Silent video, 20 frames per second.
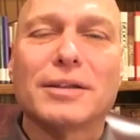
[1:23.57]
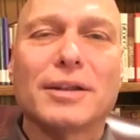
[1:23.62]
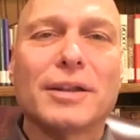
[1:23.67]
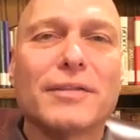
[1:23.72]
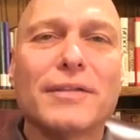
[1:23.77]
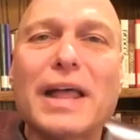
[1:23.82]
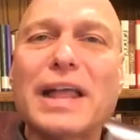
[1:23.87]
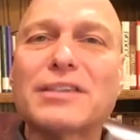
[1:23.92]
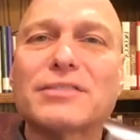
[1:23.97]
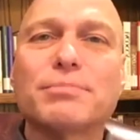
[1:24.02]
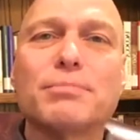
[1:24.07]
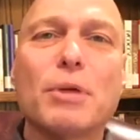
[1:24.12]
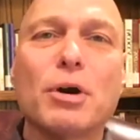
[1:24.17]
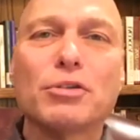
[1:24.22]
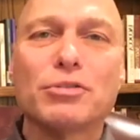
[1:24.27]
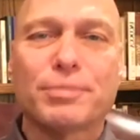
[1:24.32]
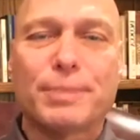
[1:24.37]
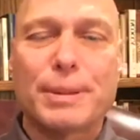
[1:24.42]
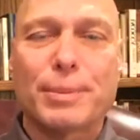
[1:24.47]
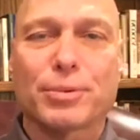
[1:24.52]
and that's
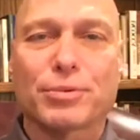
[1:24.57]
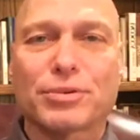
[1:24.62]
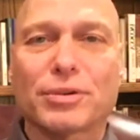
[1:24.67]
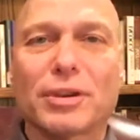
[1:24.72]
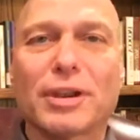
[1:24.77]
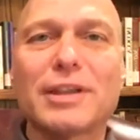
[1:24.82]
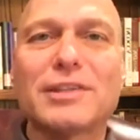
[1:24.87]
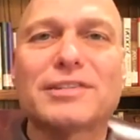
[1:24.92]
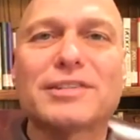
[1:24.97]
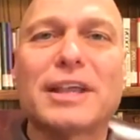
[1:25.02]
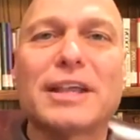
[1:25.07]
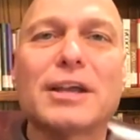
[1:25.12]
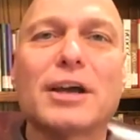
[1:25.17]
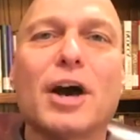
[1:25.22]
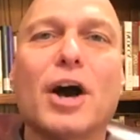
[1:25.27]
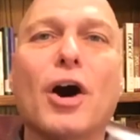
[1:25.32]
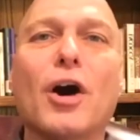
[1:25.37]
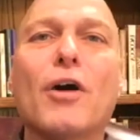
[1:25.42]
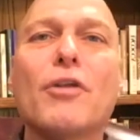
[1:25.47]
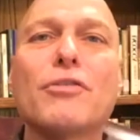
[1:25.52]
most people. So let's say,
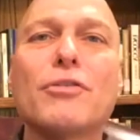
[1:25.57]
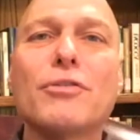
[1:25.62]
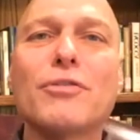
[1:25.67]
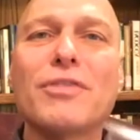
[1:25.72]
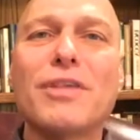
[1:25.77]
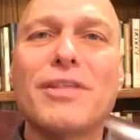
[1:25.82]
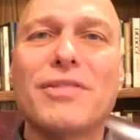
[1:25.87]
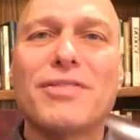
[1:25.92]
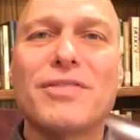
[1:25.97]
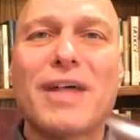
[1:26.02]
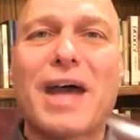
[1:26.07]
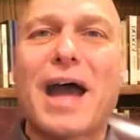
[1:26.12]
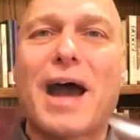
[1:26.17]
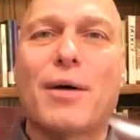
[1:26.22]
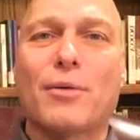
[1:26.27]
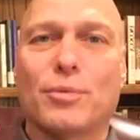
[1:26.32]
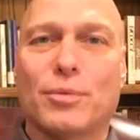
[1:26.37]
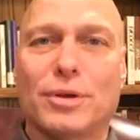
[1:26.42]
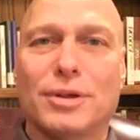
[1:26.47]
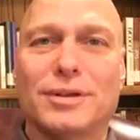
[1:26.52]
other than
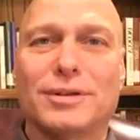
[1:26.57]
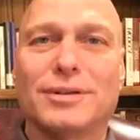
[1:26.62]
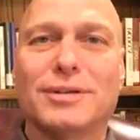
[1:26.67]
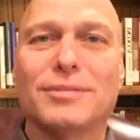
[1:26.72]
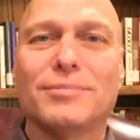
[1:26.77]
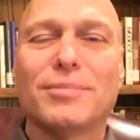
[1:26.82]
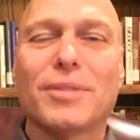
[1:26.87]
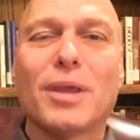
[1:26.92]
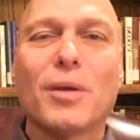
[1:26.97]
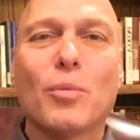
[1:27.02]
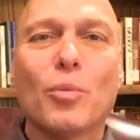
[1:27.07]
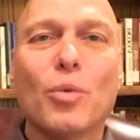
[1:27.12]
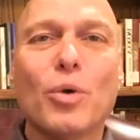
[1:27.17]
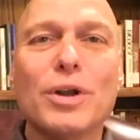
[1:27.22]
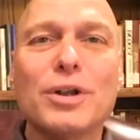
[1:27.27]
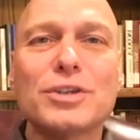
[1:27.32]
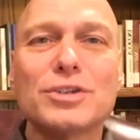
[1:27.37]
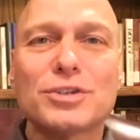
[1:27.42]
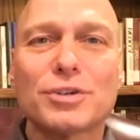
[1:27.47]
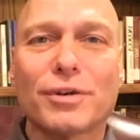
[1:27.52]
that one,
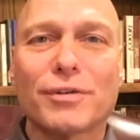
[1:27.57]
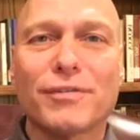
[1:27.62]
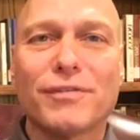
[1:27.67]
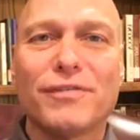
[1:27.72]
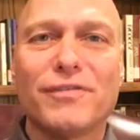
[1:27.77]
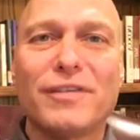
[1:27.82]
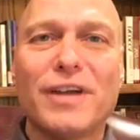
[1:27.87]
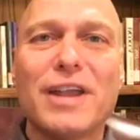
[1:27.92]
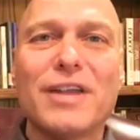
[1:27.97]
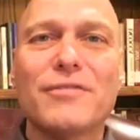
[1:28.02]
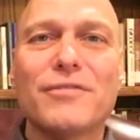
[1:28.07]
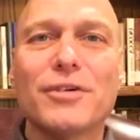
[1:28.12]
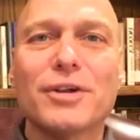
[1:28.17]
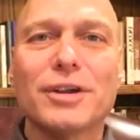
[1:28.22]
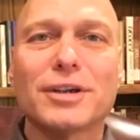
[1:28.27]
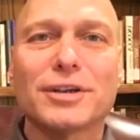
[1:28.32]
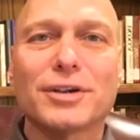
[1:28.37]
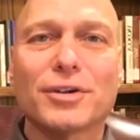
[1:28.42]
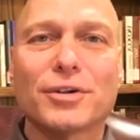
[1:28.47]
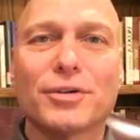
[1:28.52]
what is your
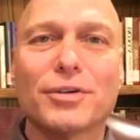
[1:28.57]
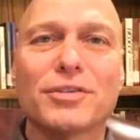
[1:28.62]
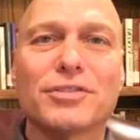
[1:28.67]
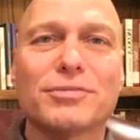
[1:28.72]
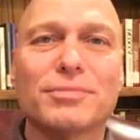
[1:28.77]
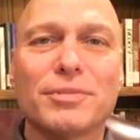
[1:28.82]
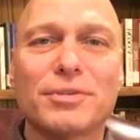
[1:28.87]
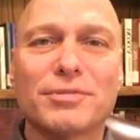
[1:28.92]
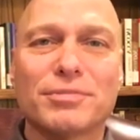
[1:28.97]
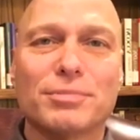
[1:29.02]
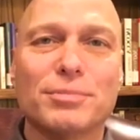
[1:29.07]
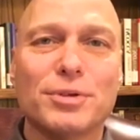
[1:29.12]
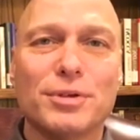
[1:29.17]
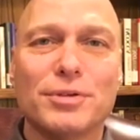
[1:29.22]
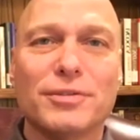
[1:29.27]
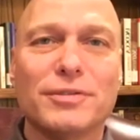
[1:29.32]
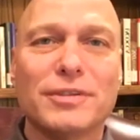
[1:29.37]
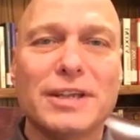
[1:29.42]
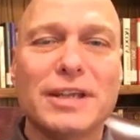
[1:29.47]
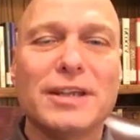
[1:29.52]
favorite Christmas
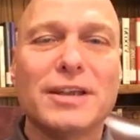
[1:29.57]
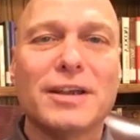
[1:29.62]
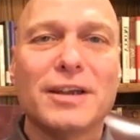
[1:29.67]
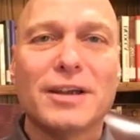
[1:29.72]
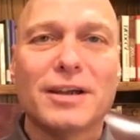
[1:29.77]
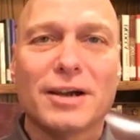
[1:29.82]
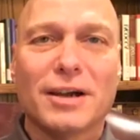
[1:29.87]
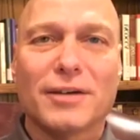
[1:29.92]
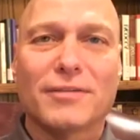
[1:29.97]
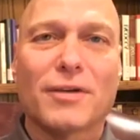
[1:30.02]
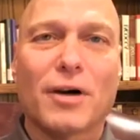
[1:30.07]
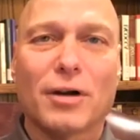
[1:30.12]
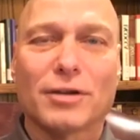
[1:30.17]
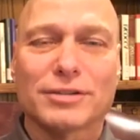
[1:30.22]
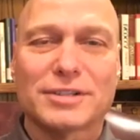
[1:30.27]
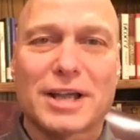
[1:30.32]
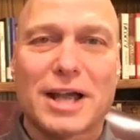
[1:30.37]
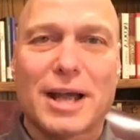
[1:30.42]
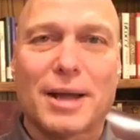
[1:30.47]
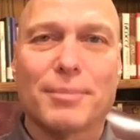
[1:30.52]
movie of
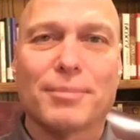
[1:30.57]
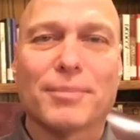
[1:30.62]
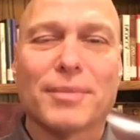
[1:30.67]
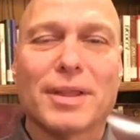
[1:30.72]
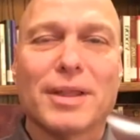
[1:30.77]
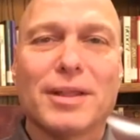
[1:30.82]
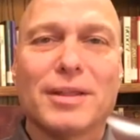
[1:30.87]
all time?